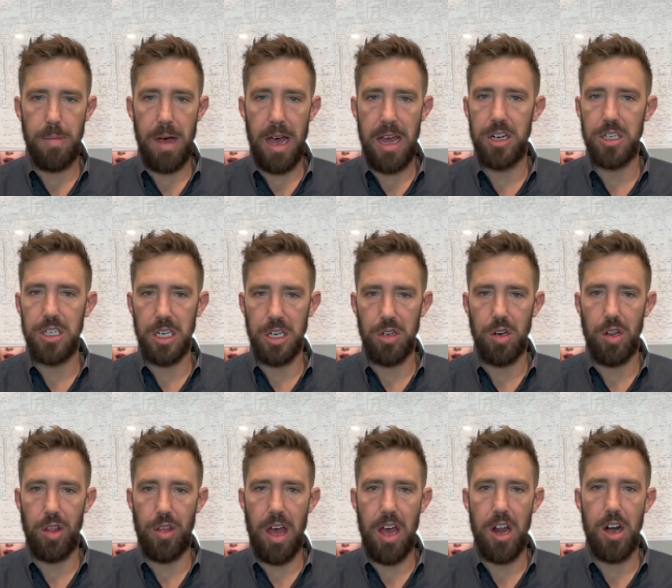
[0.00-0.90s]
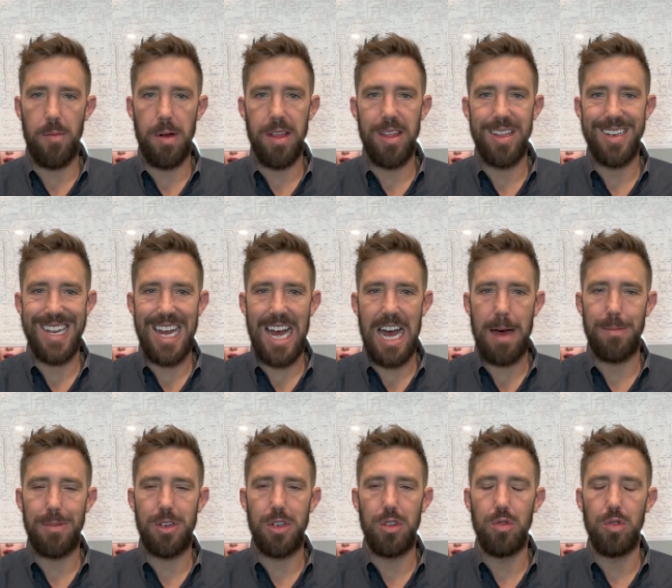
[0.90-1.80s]
Binders and glutathione are probably the
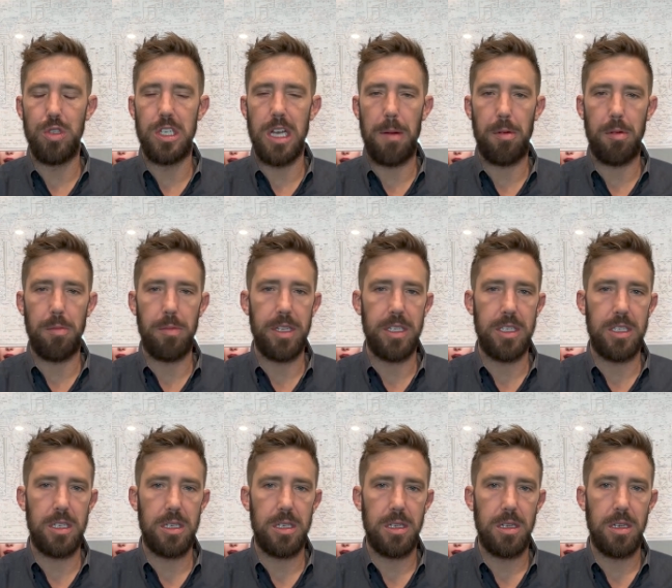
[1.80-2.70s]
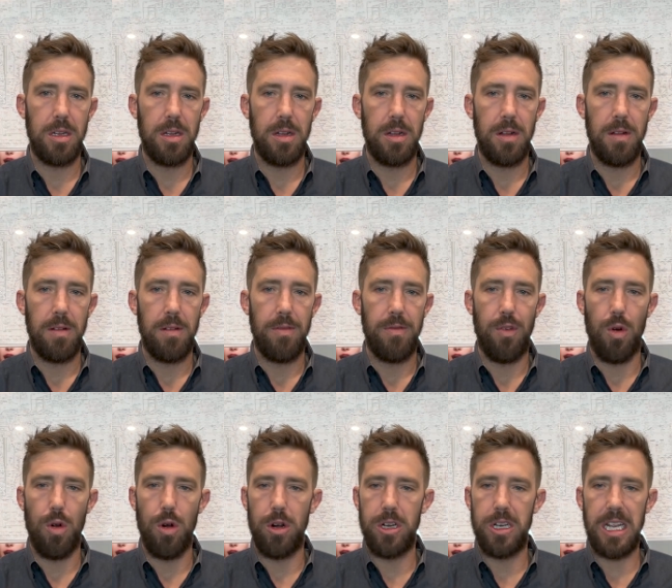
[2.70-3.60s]
top two supplements
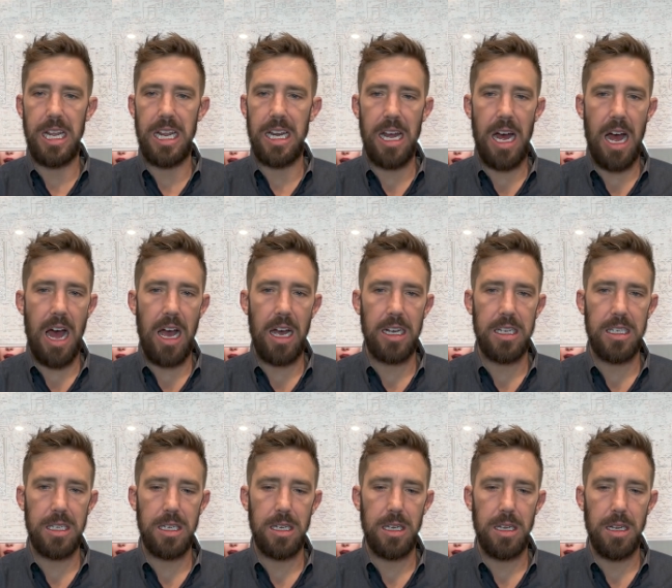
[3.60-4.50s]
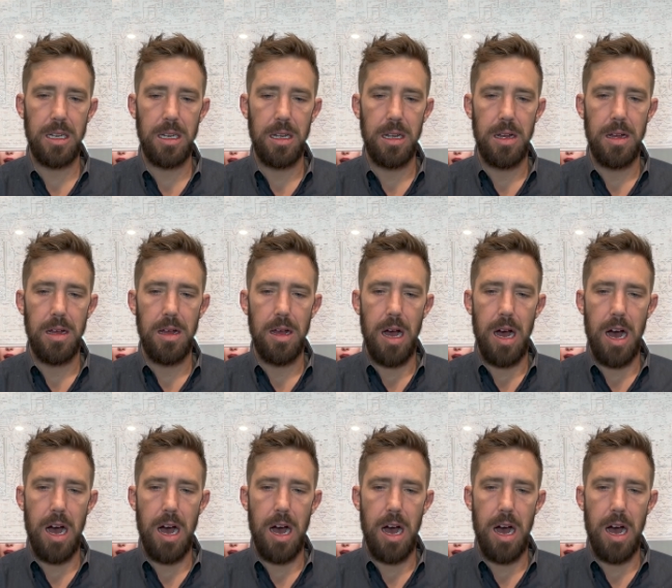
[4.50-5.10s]
for detox. And